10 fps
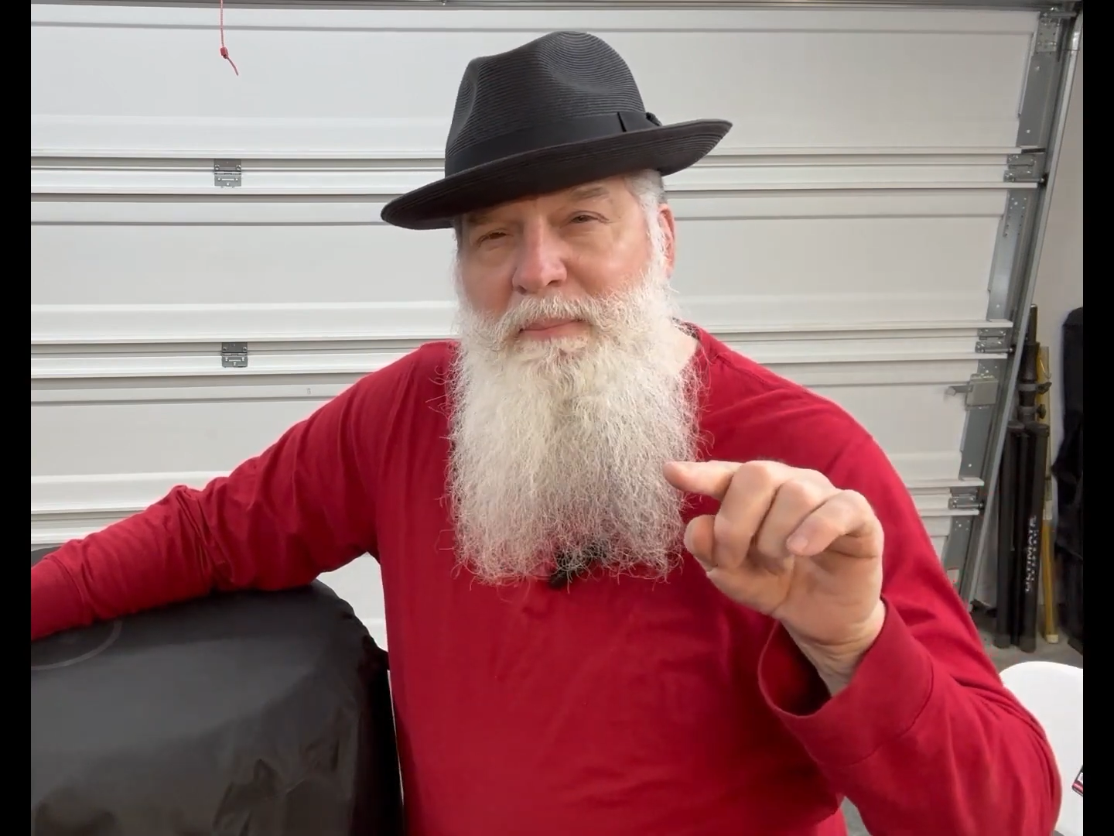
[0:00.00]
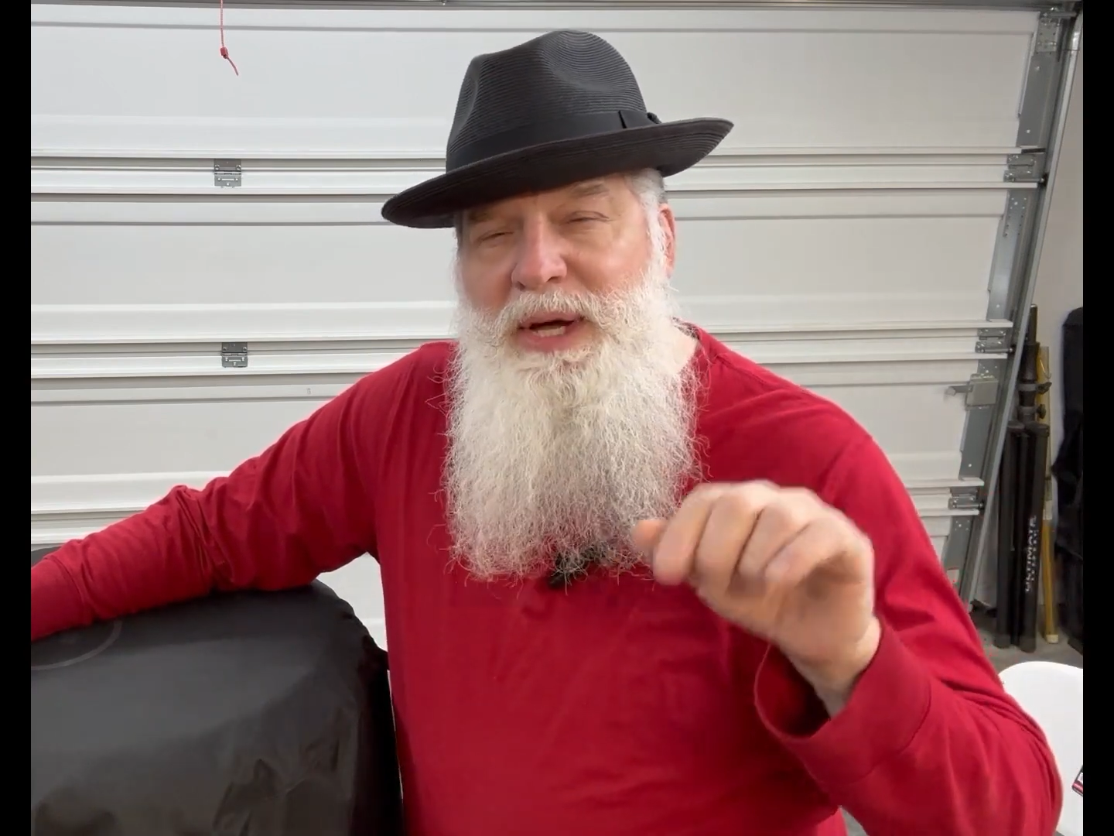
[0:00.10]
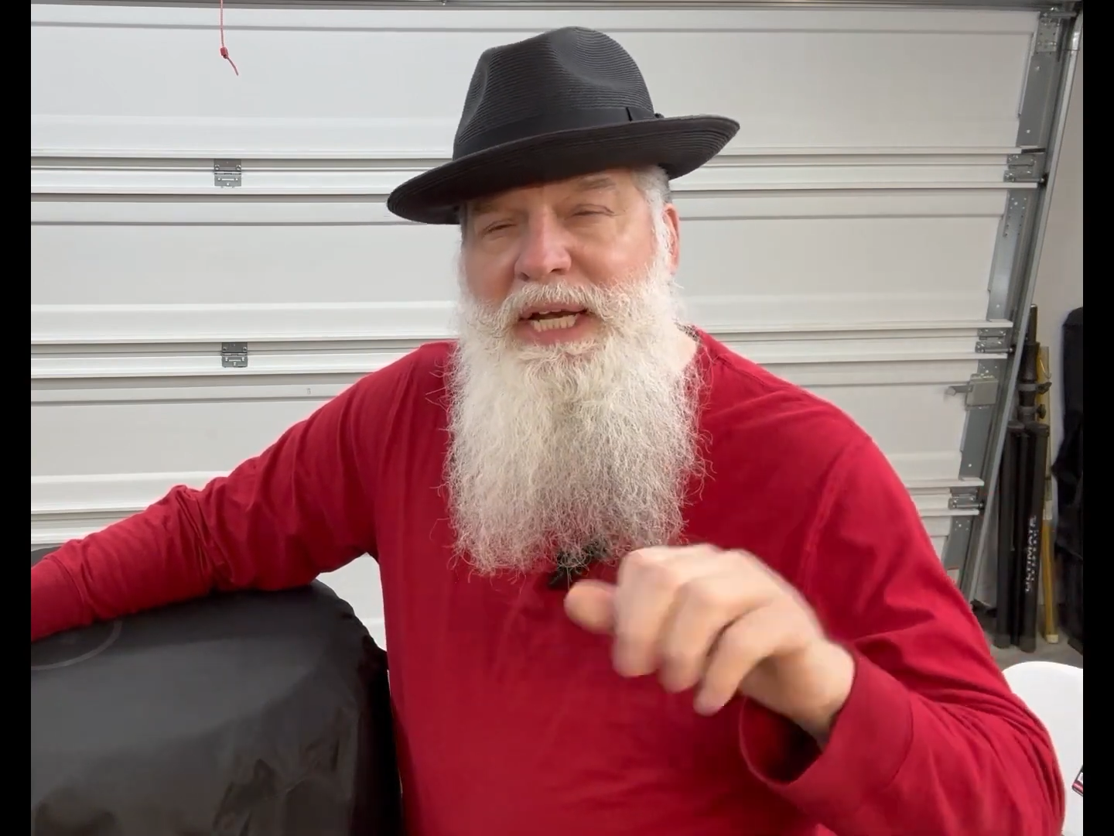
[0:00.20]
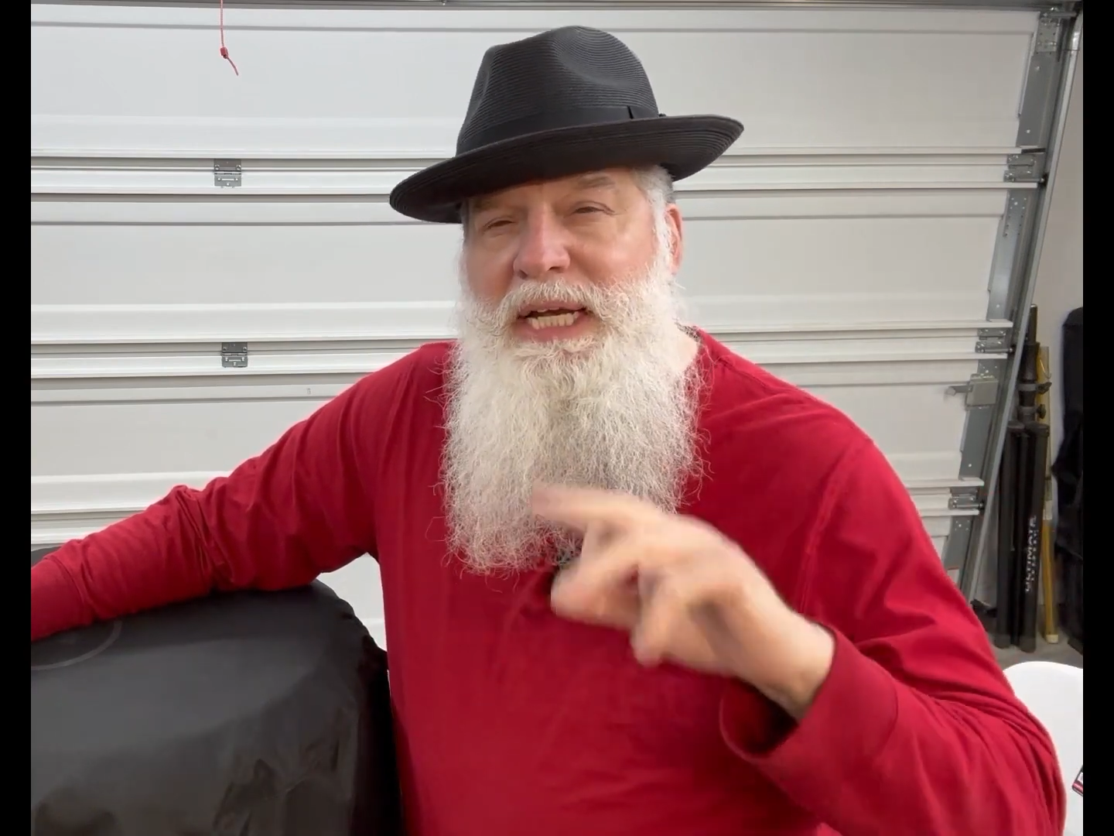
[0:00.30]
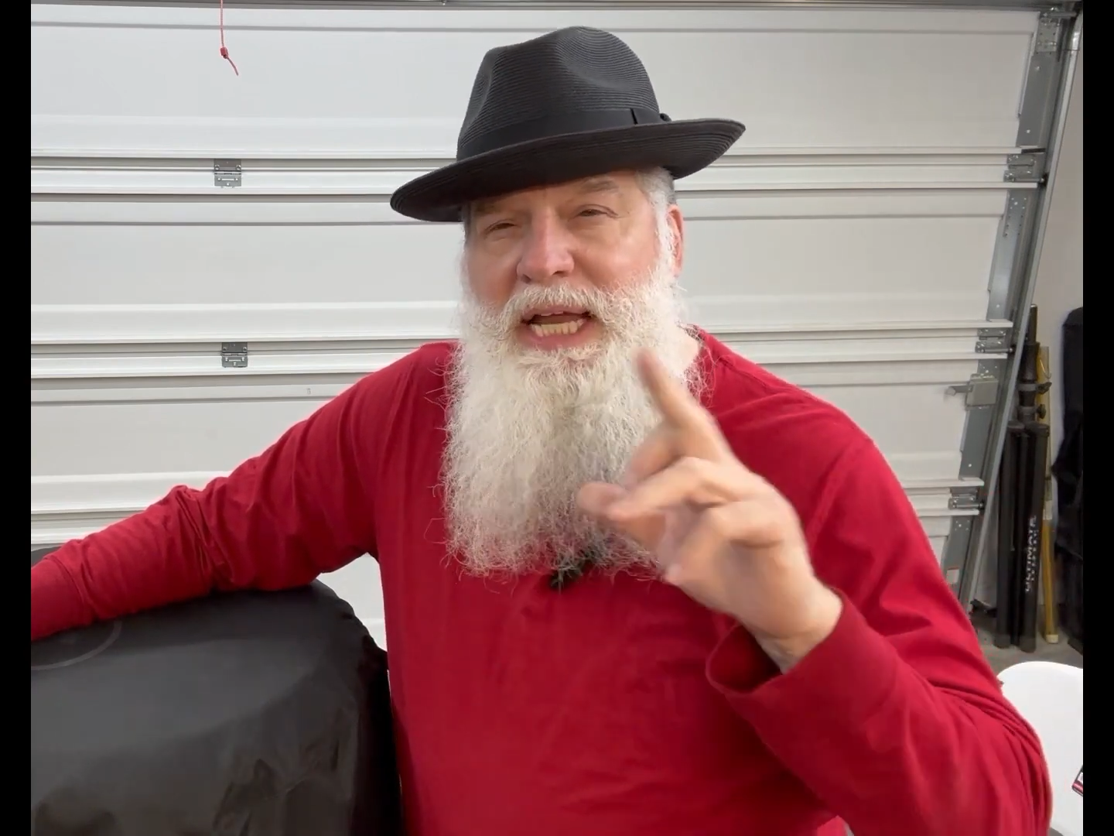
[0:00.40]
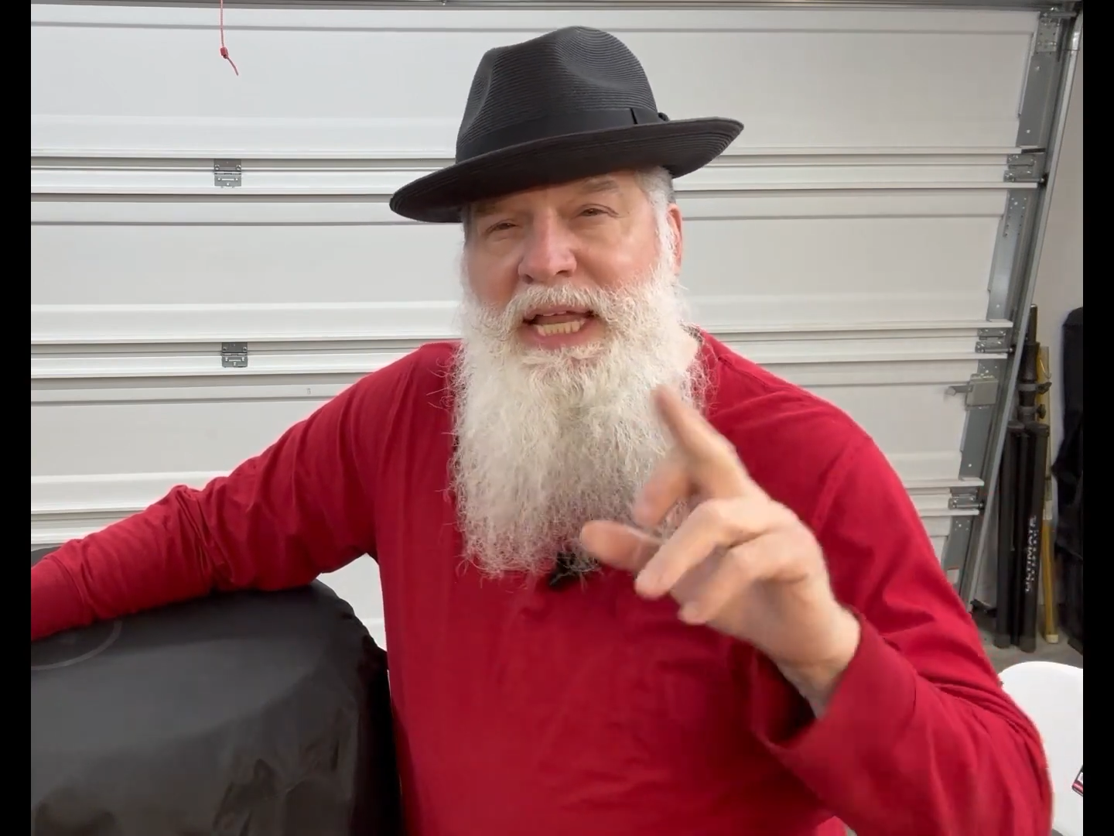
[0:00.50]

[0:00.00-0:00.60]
button,